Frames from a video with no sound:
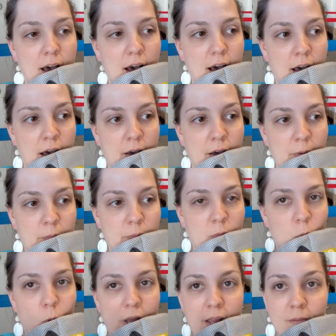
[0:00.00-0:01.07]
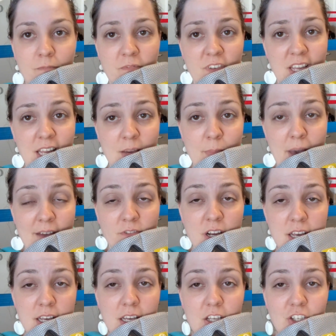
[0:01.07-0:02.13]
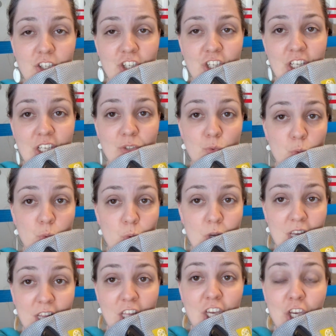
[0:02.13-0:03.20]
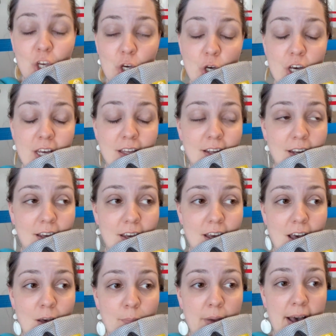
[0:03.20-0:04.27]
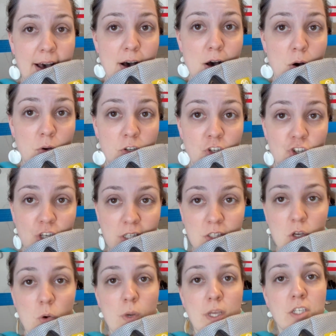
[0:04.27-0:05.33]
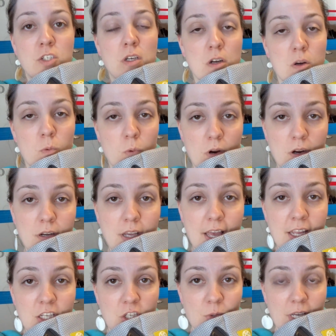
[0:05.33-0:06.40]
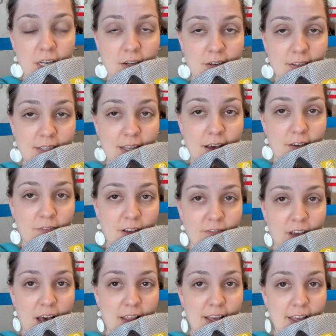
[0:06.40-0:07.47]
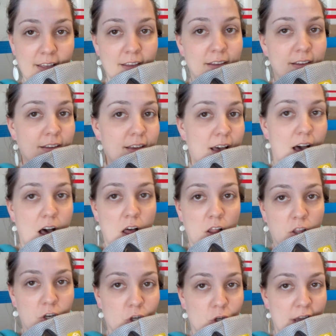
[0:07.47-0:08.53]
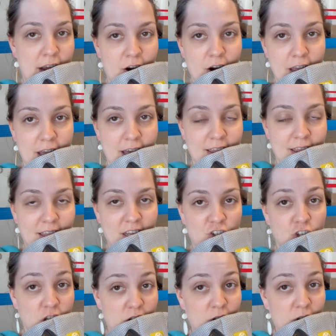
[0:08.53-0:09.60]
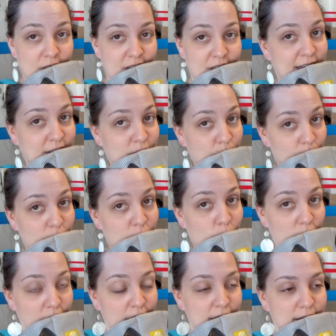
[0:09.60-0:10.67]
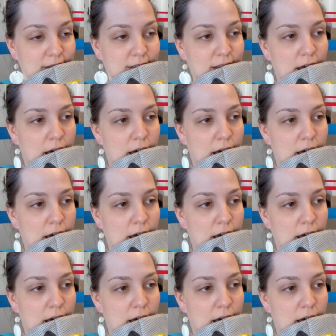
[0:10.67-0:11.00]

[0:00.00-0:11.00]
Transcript: Um, when I'm feeding Maverick, she's really good about just going to her work and doing it herself. I've got like a little area that she knows that that's where her work is.